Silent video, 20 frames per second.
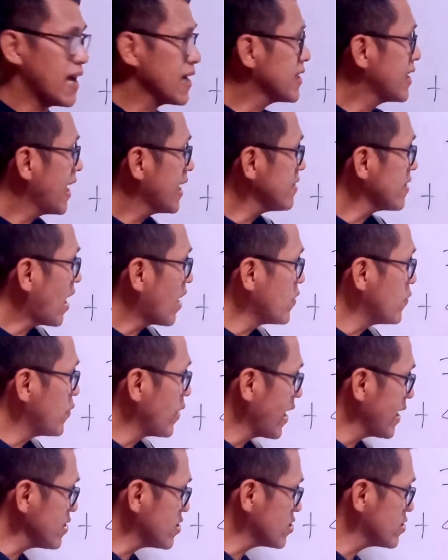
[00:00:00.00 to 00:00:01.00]
Again,
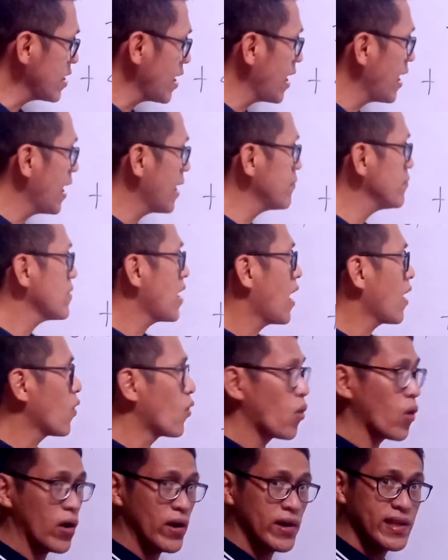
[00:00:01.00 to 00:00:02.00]
arrange them
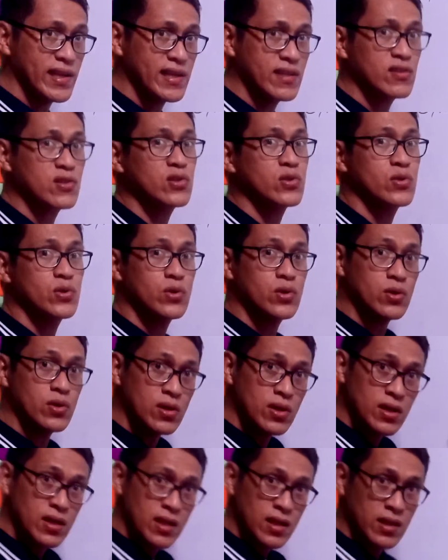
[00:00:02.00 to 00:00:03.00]
according to
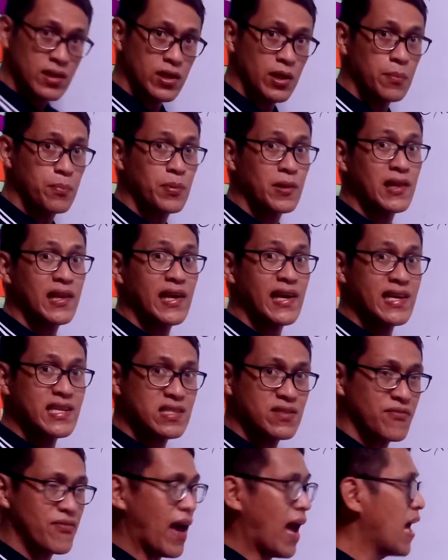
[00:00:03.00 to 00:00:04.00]
their
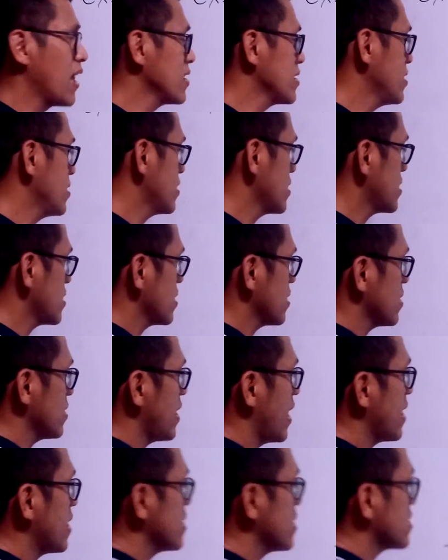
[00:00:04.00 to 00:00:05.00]
place values.
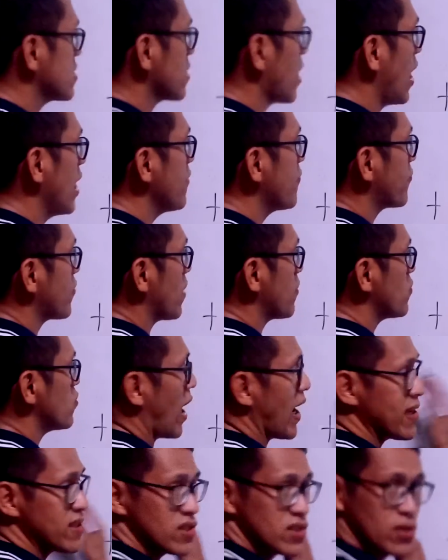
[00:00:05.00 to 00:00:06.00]
Then start from
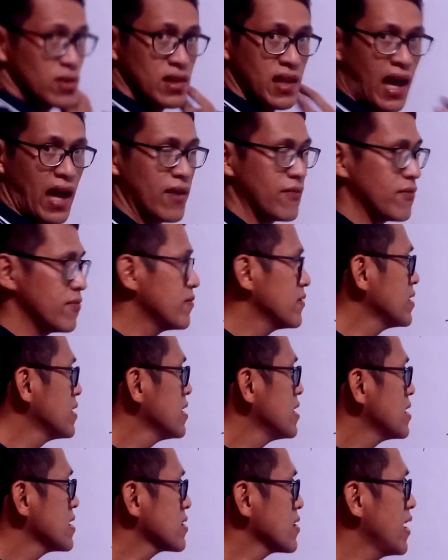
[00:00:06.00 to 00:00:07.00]
right to left.
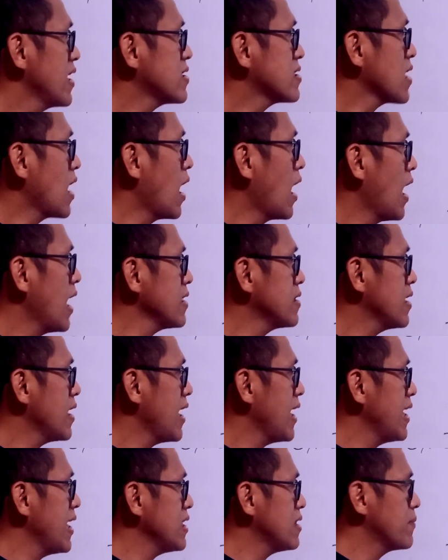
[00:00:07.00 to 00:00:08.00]
So let's add
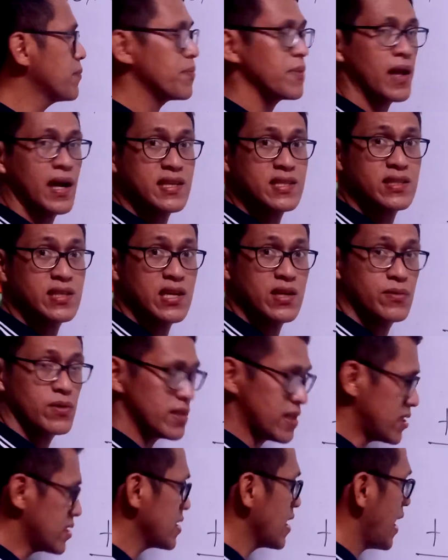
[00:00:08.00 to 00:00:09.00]
8 plus
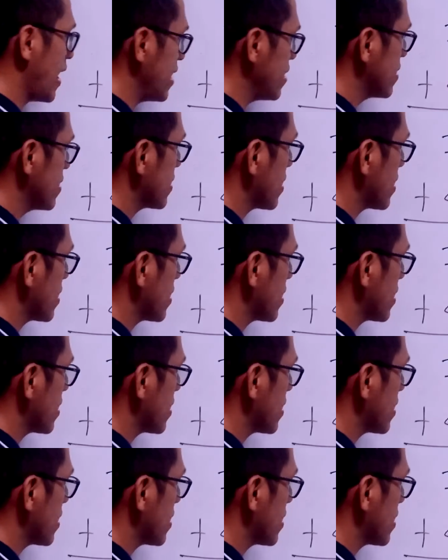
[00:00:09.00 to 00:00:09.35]
0, that's 8,